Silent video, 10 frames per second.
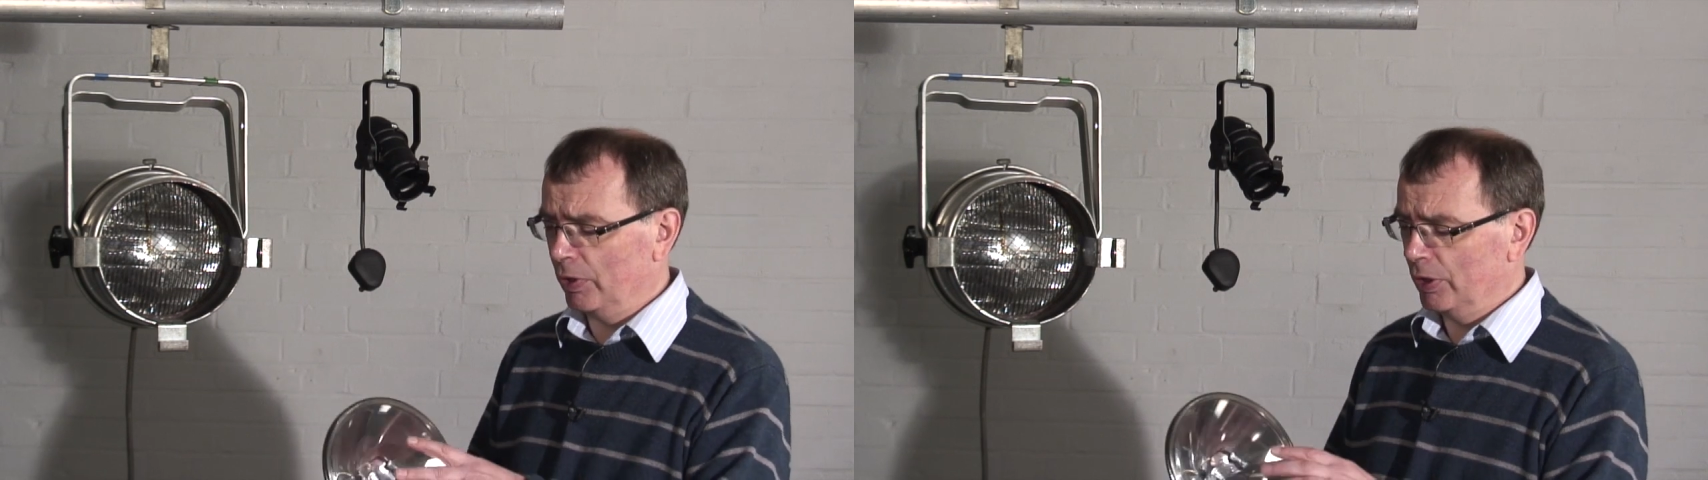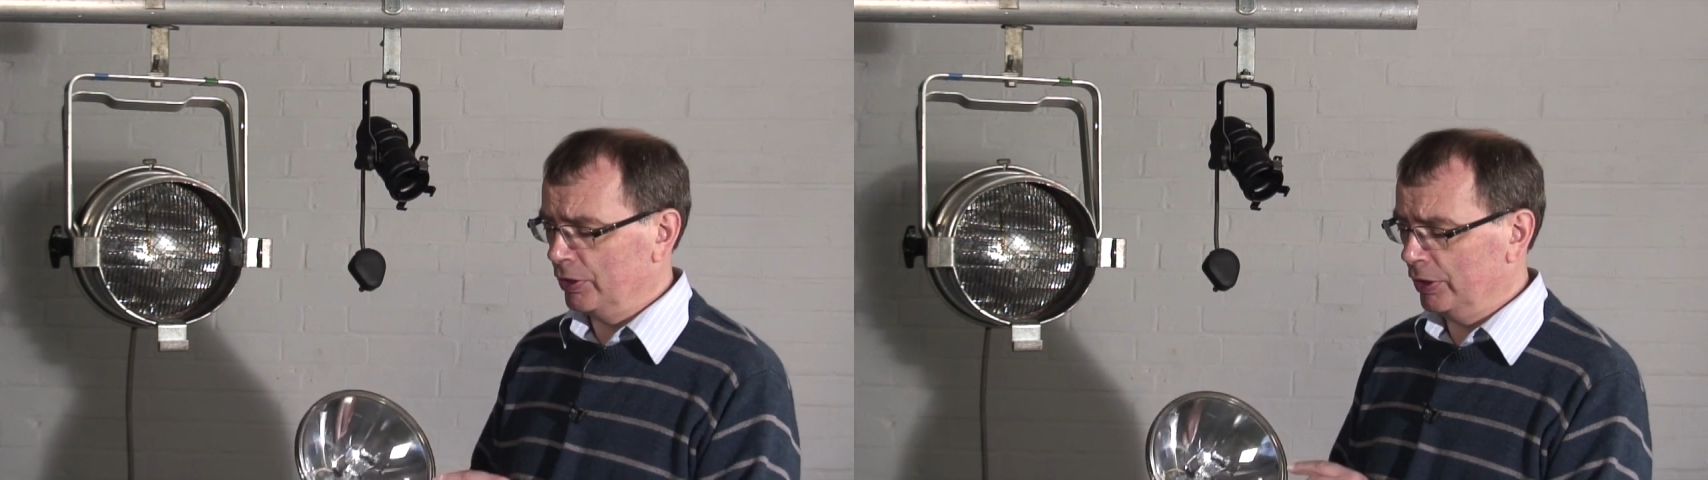
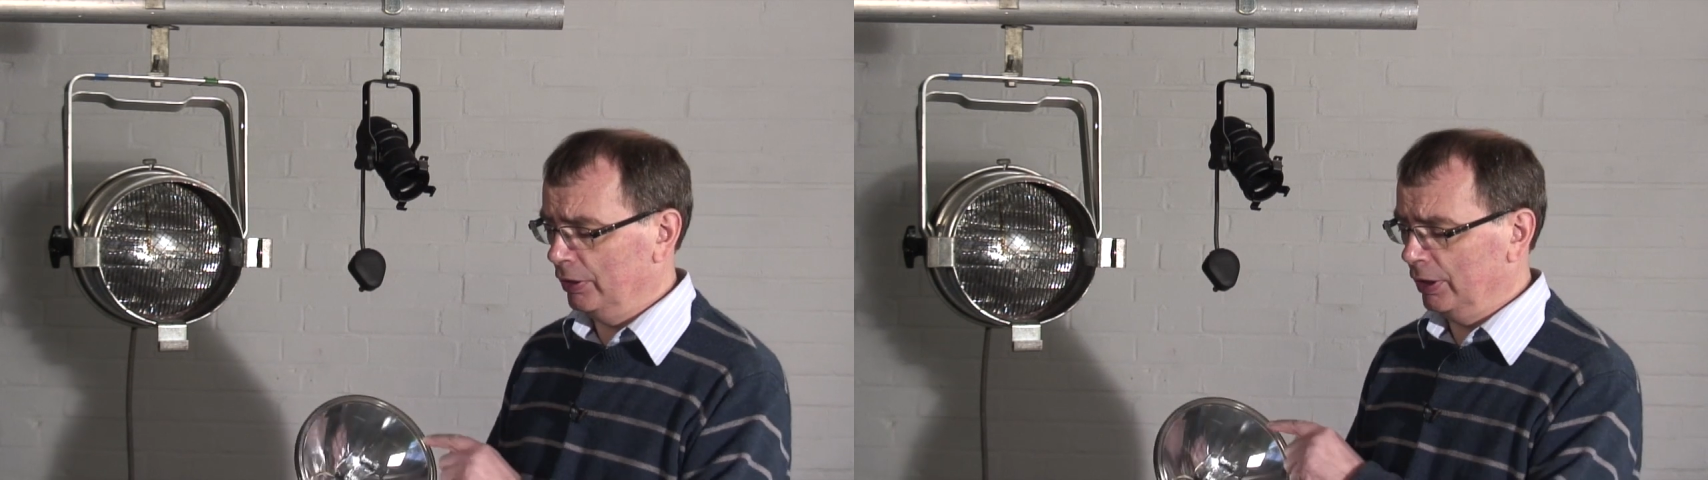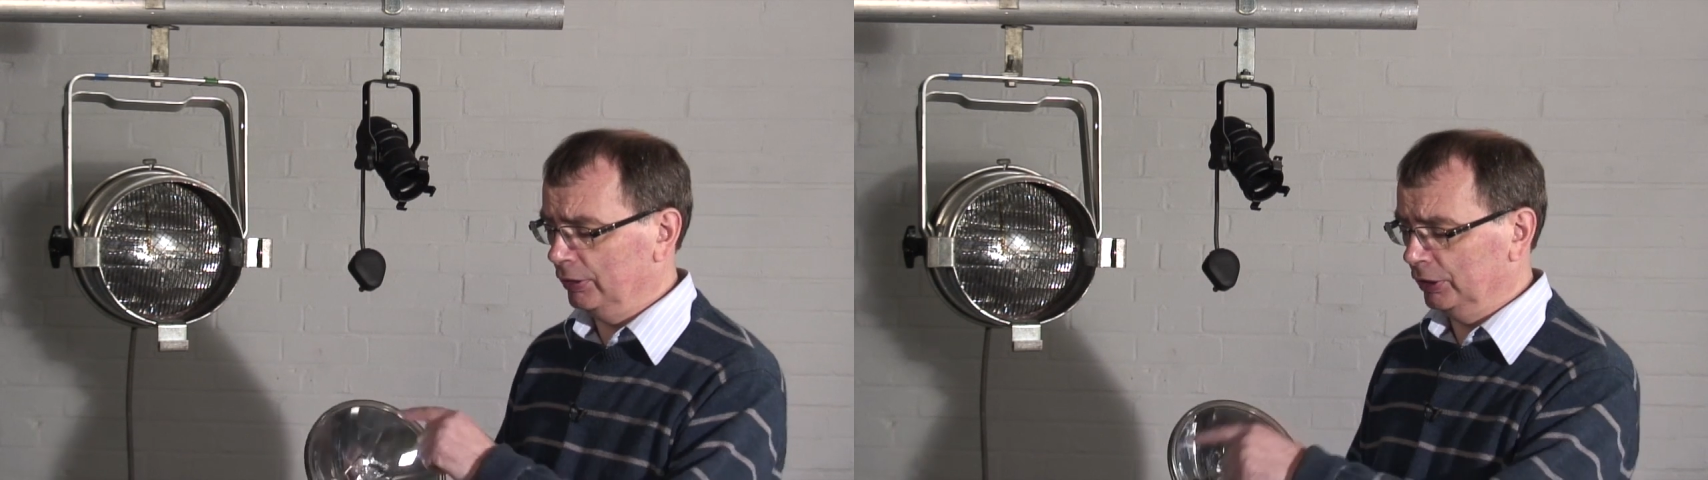So
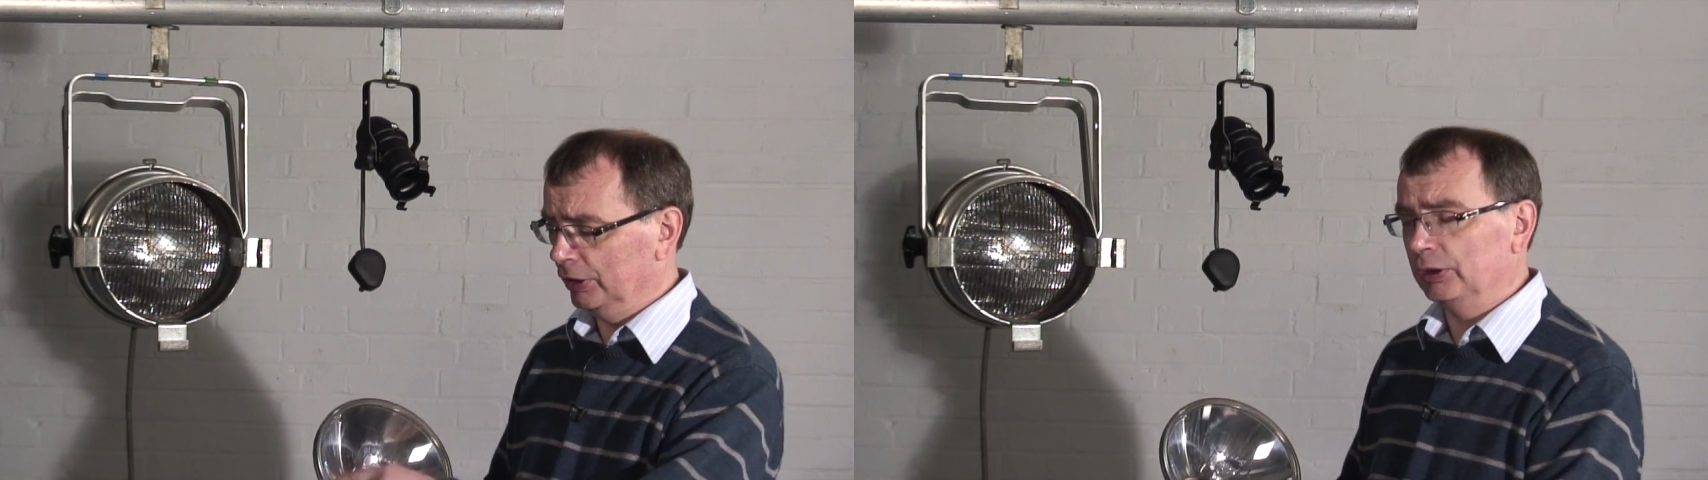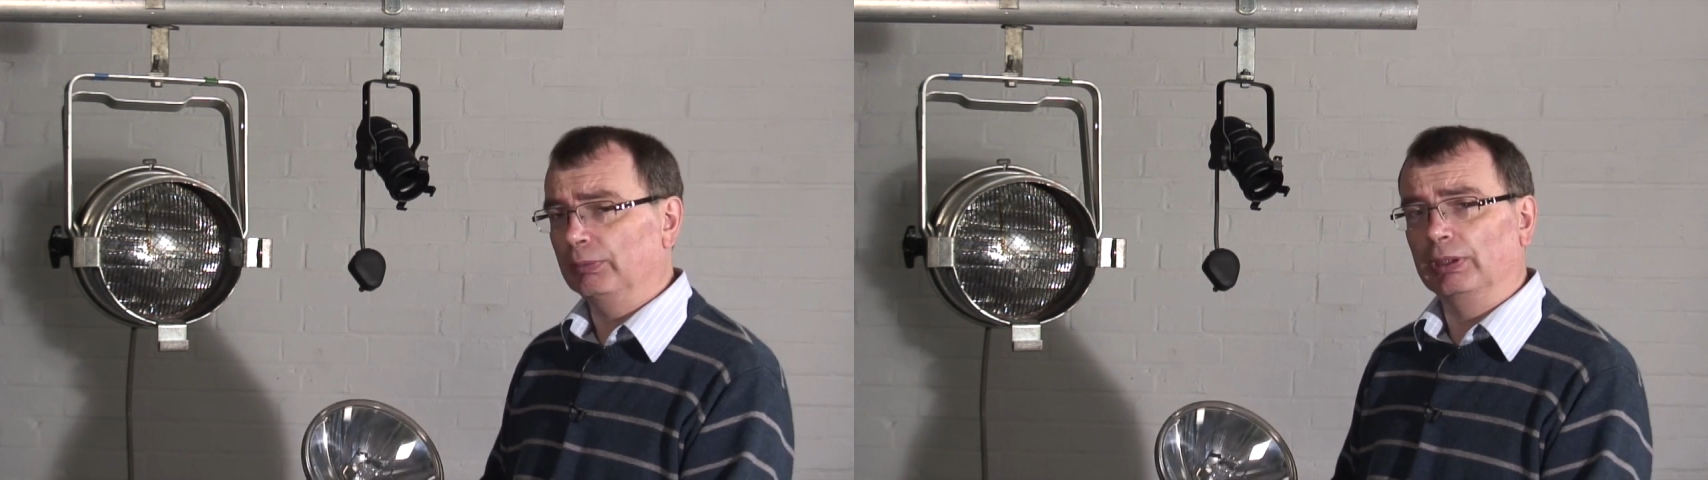you notice
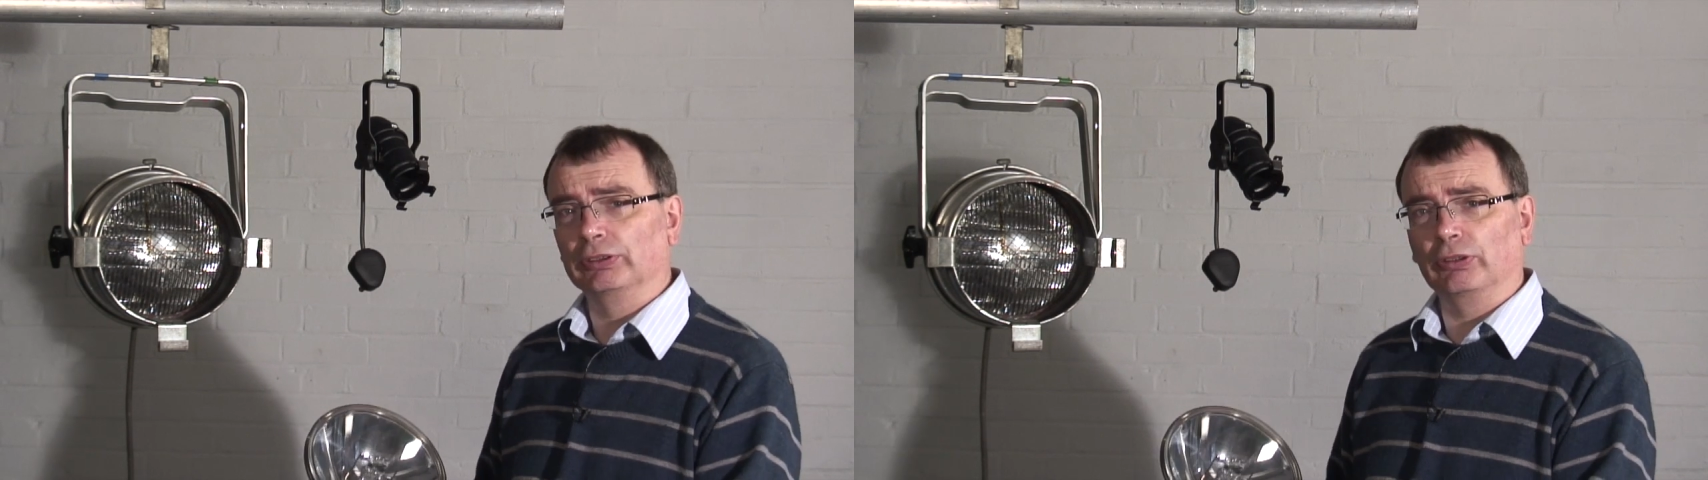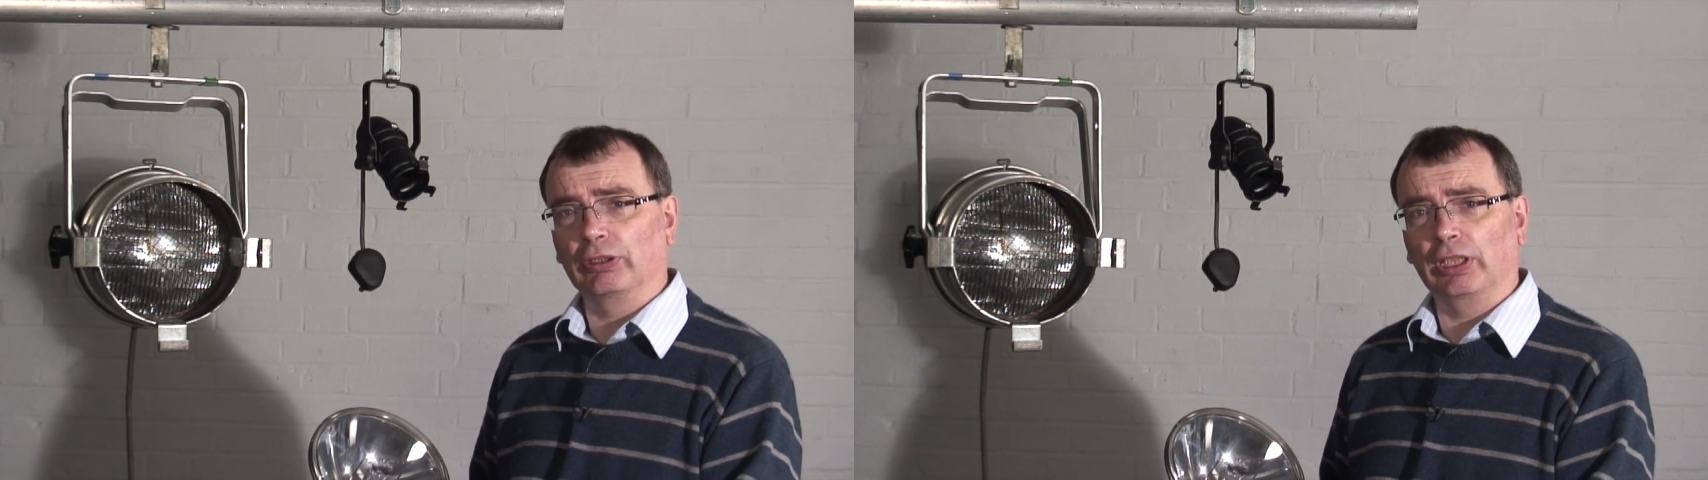this
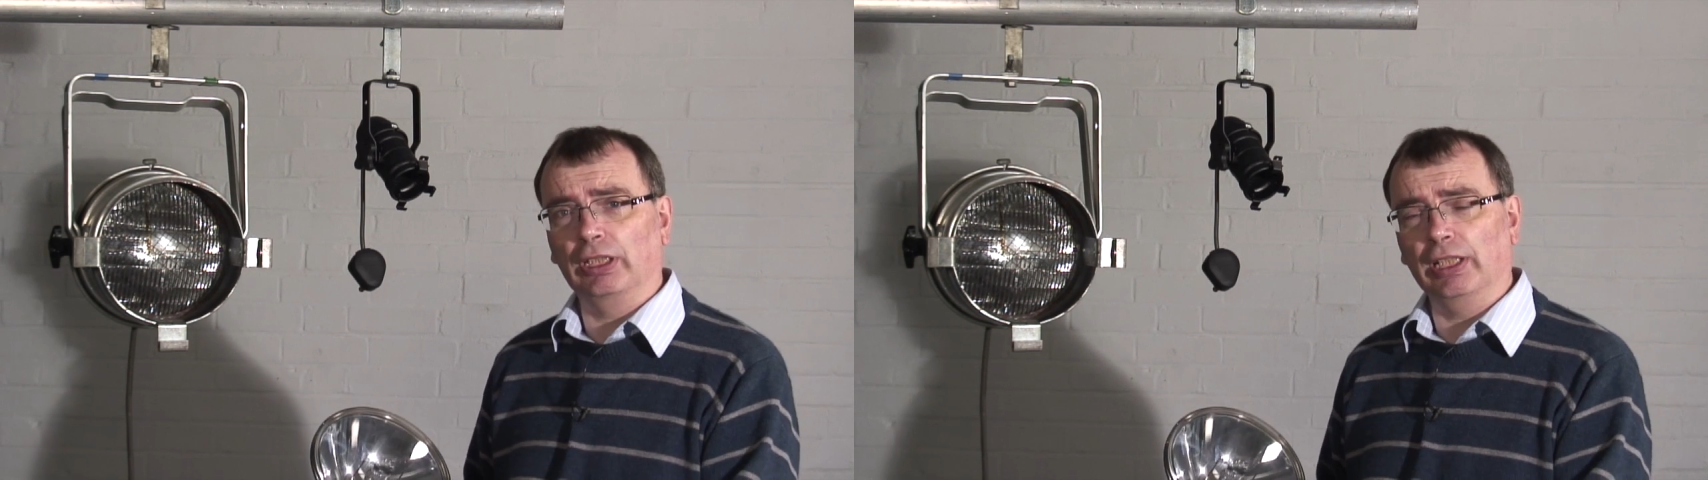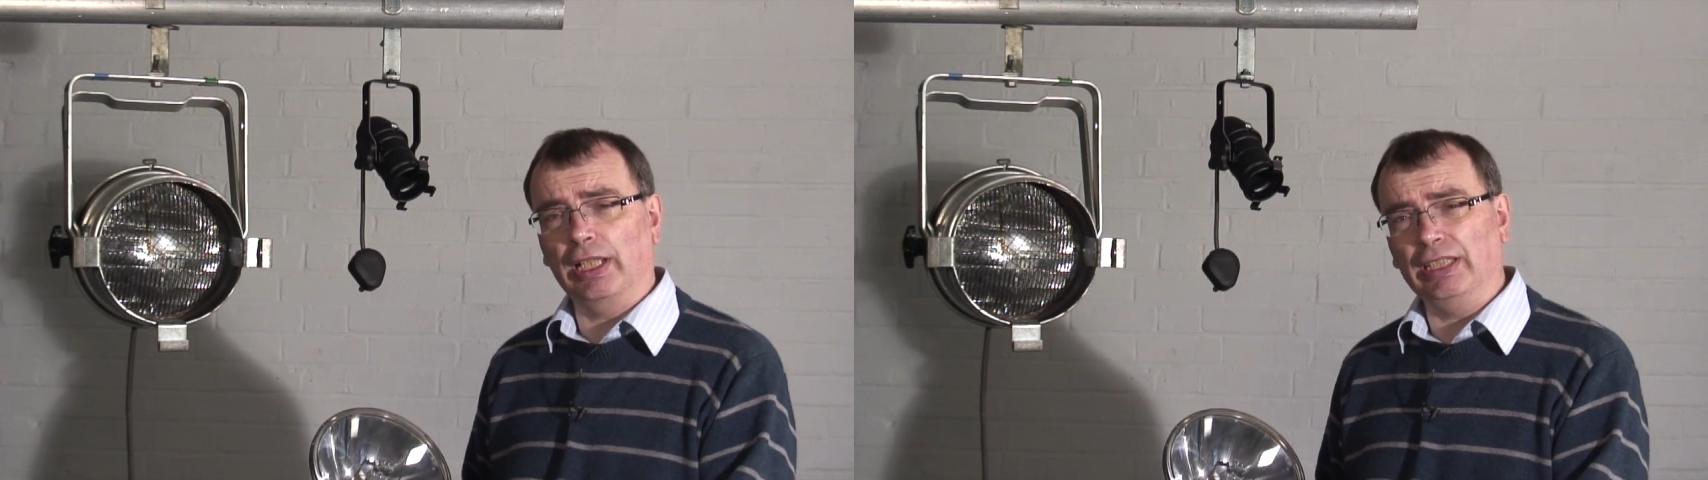one's got a
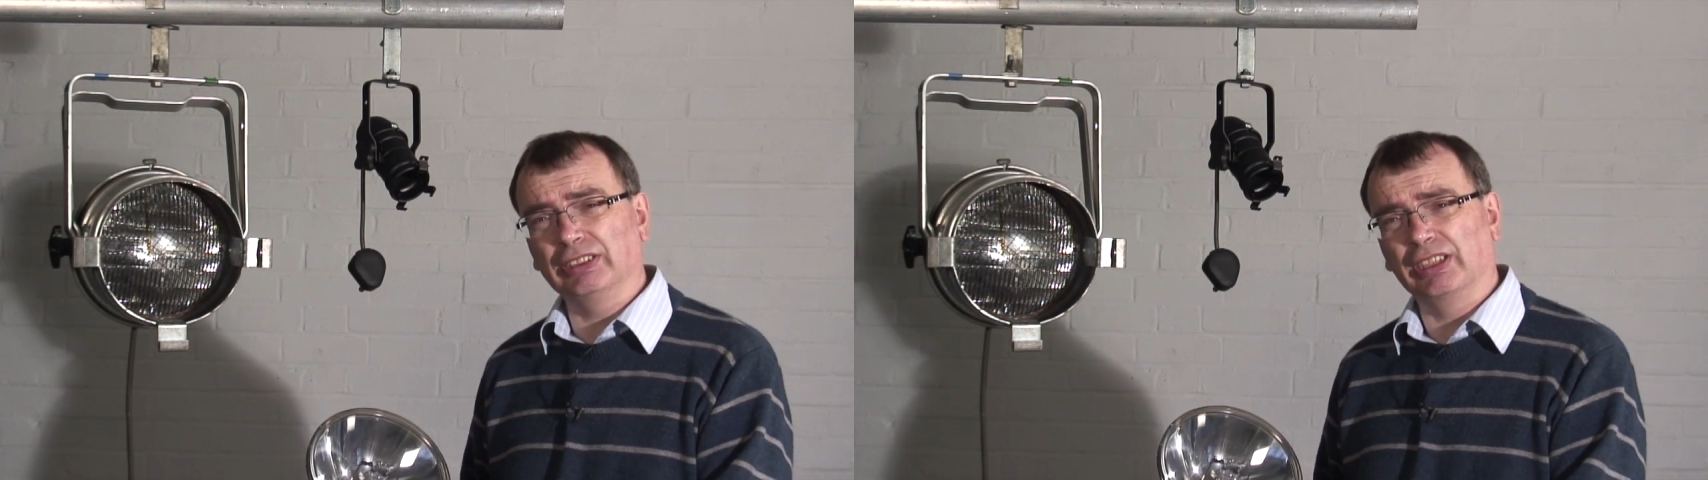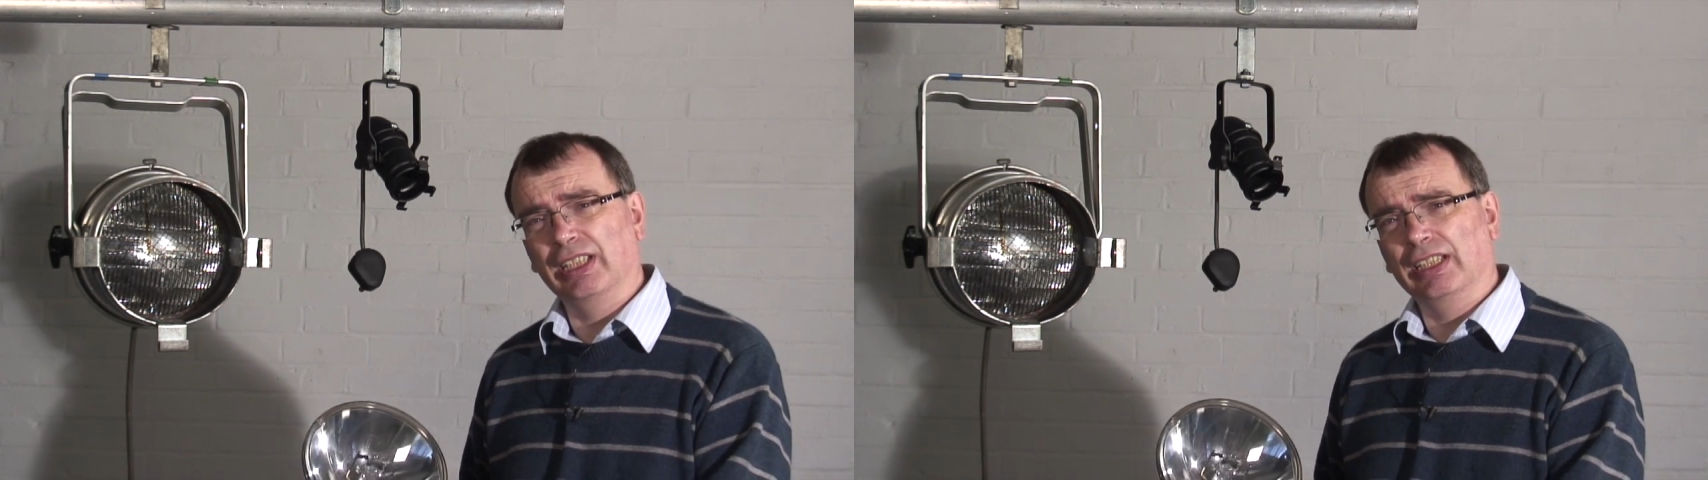clear lens.